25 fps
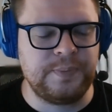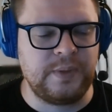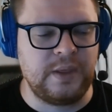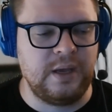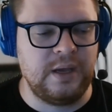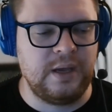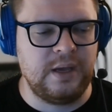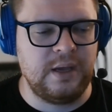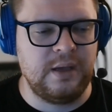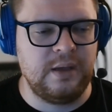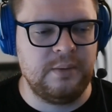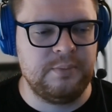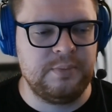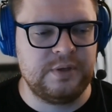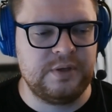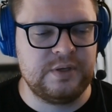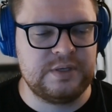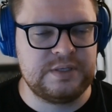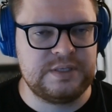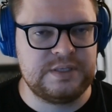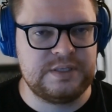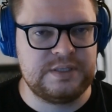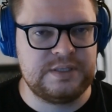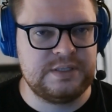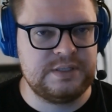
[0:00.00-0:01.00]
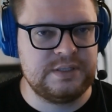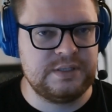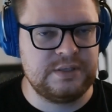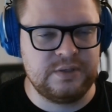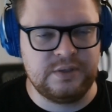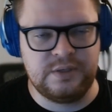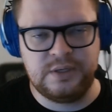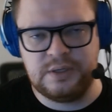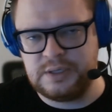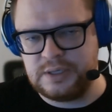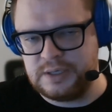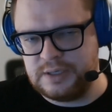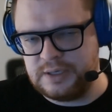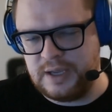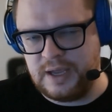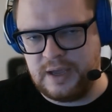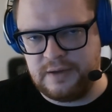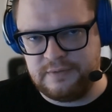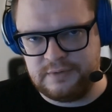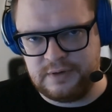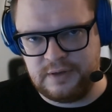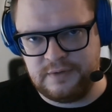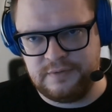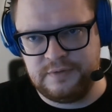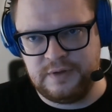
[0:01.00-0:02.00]
uh, because you're not going to
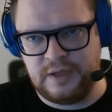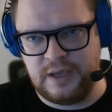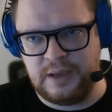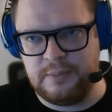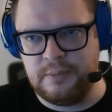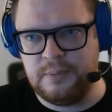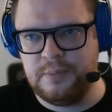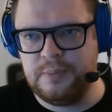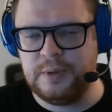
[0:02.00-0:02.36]
have enough time.